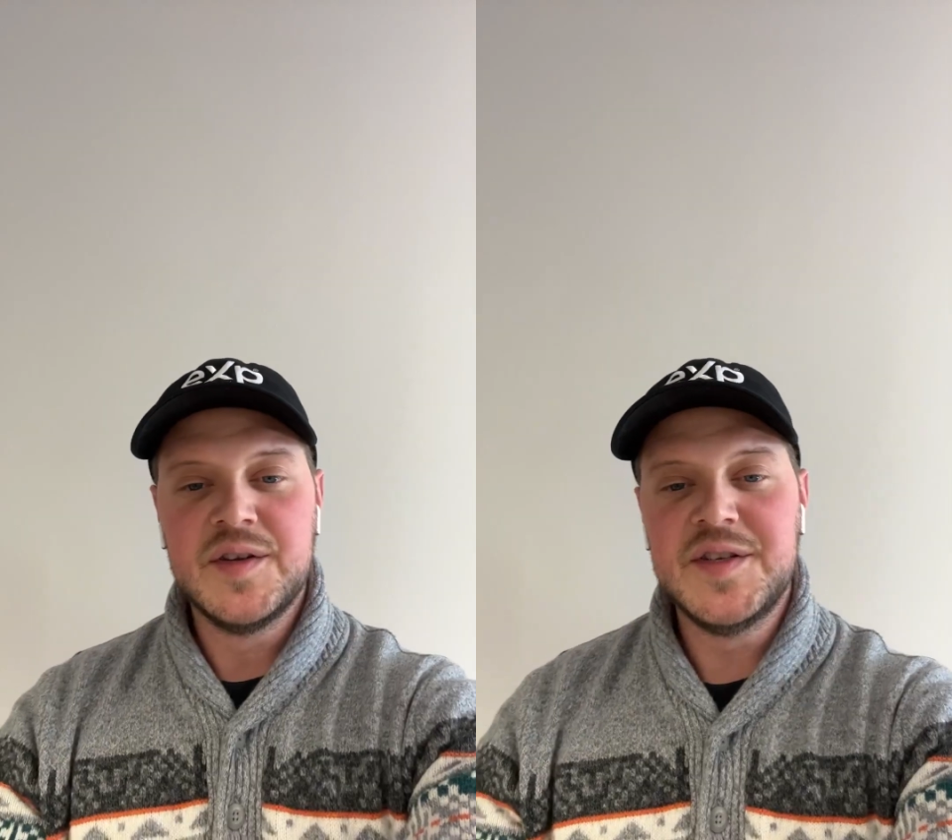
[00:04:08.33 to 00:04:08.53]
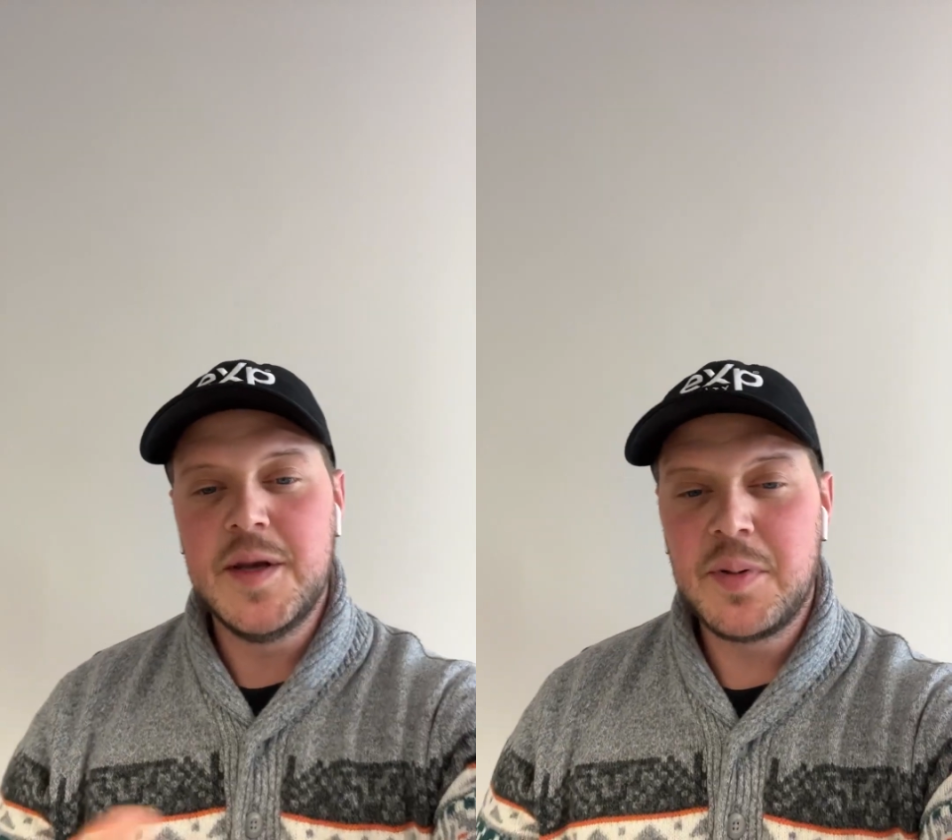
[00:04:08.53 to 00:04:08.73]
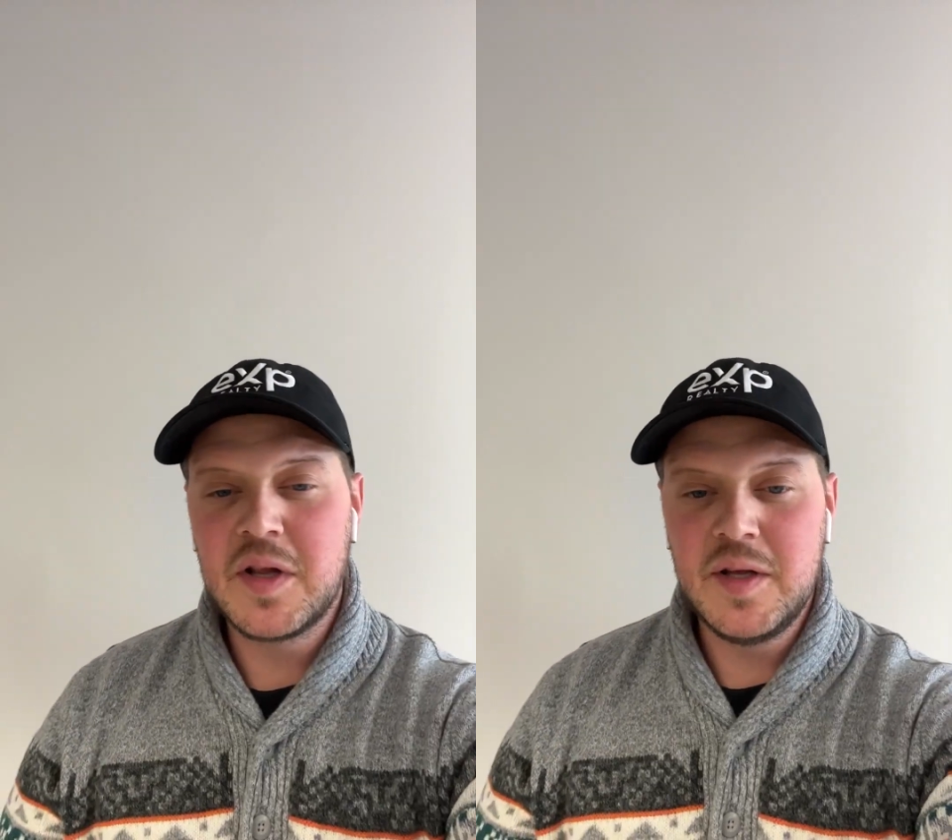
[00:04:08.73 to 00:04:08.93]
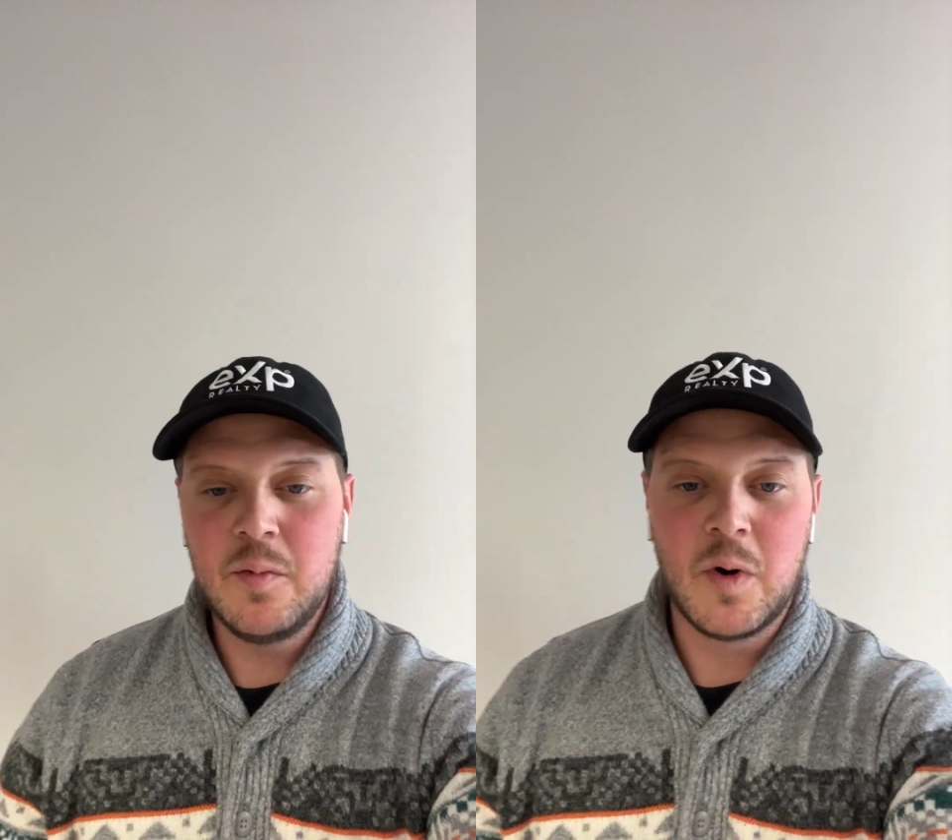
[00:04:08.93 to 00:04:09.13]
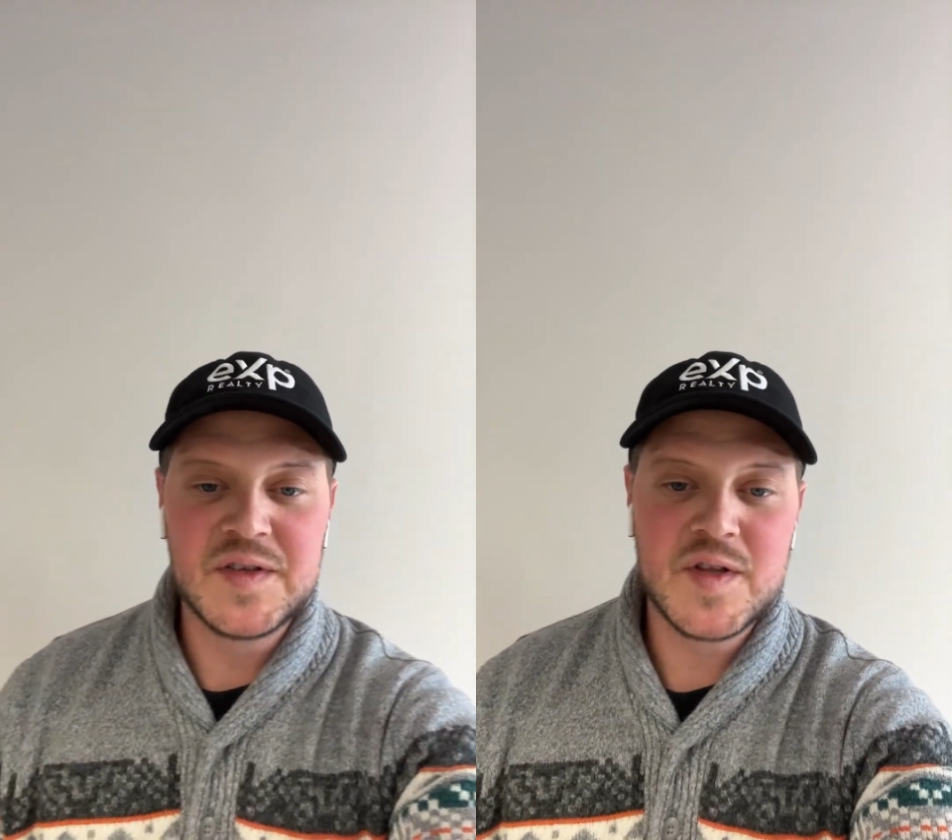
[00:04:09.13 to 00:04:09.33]
Typically,
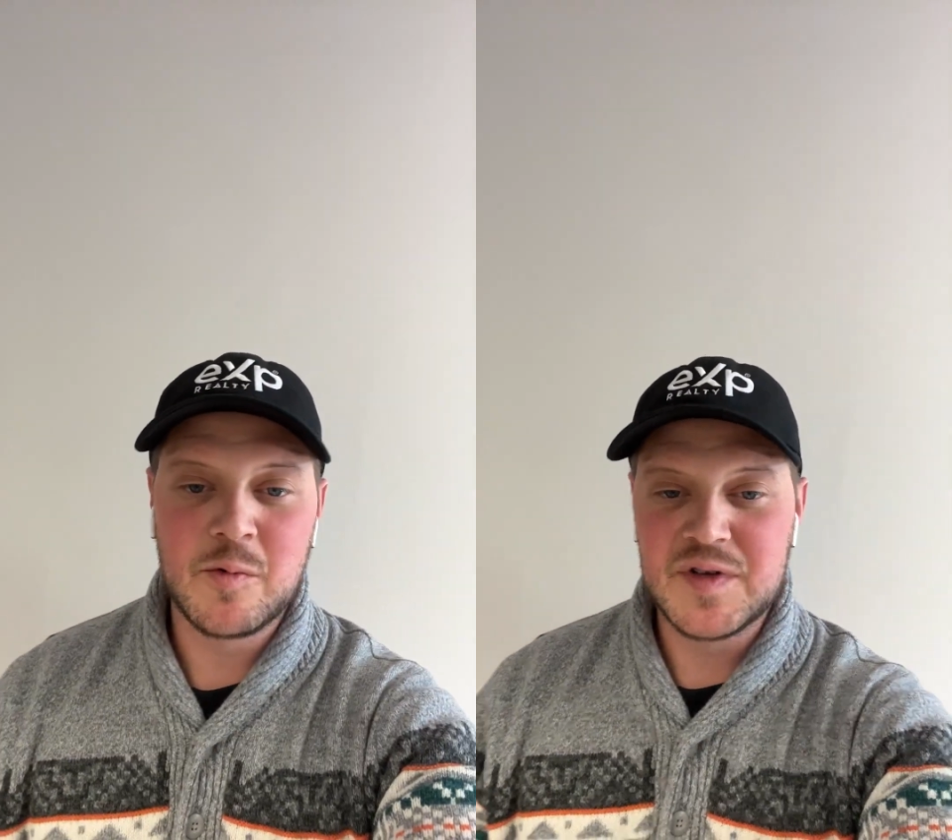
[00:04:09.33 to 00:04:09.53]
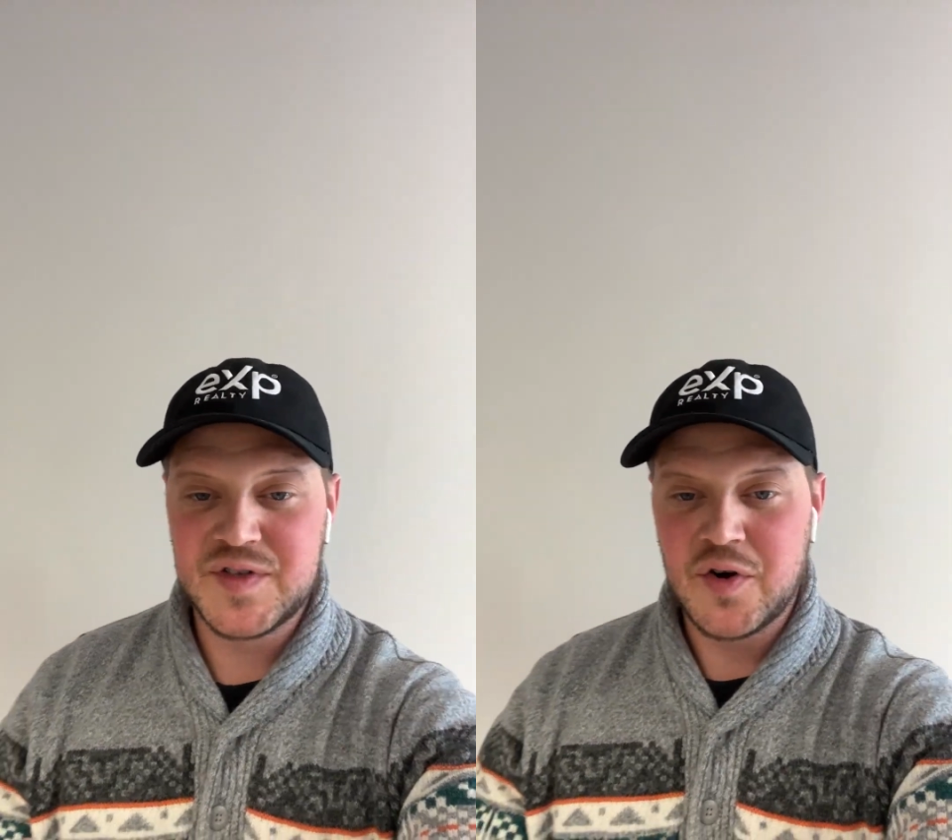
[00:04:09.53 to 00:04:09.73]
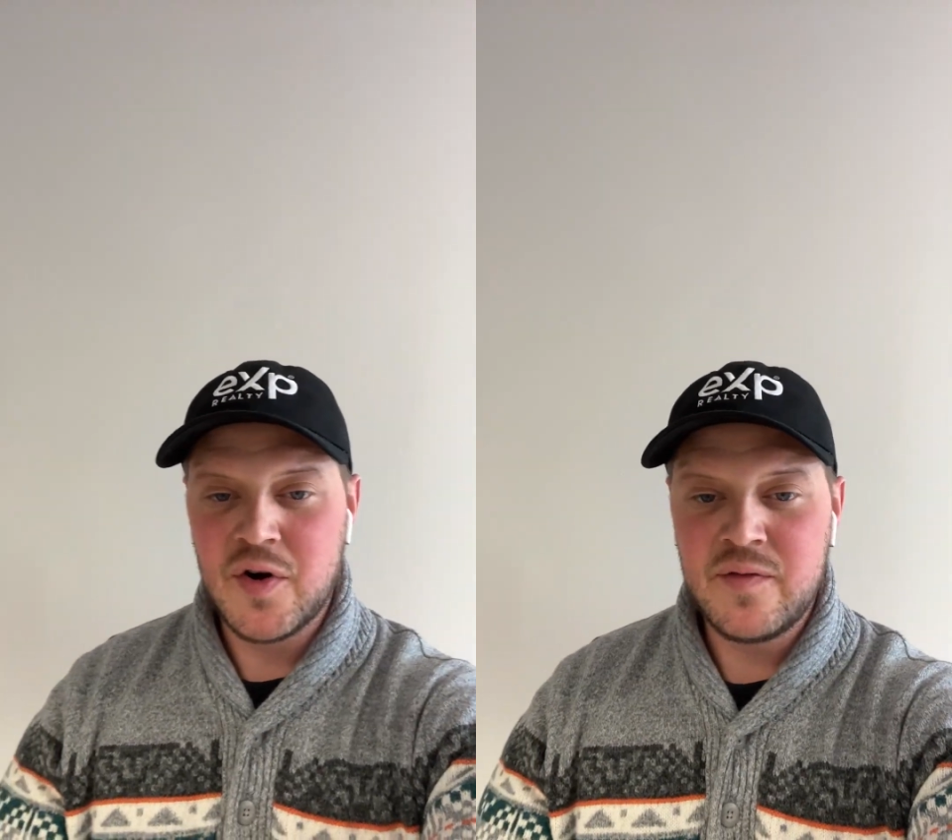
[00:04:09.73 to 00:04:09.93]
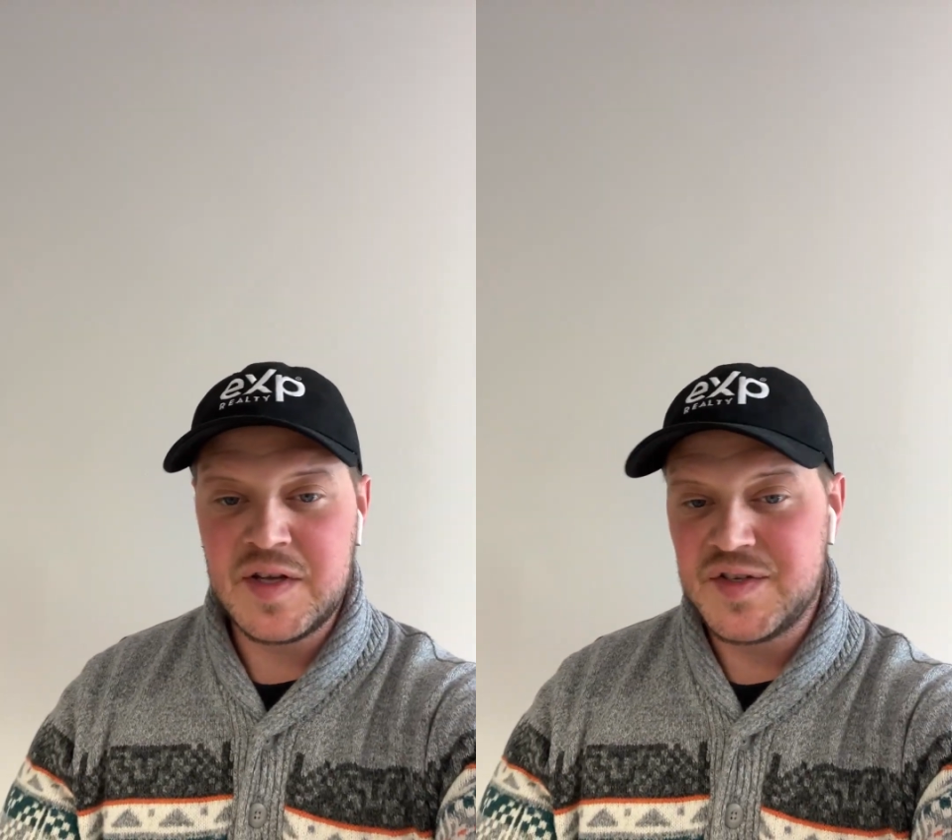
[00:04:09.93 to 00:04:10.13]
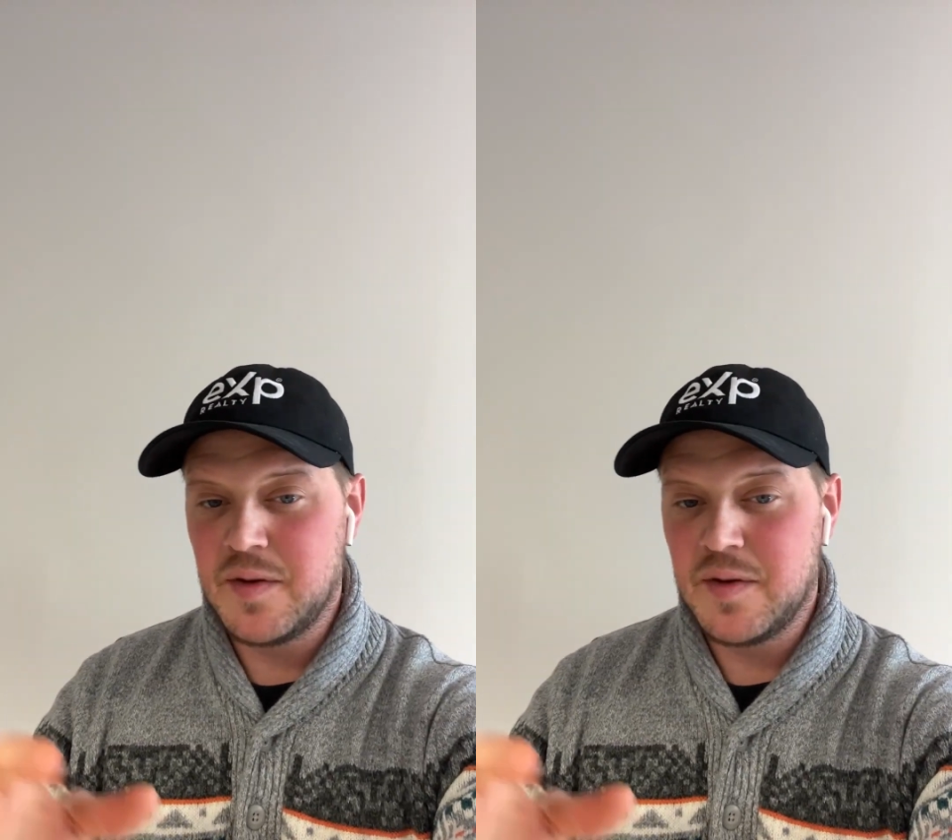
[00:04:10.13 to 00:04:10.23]
once the reserve is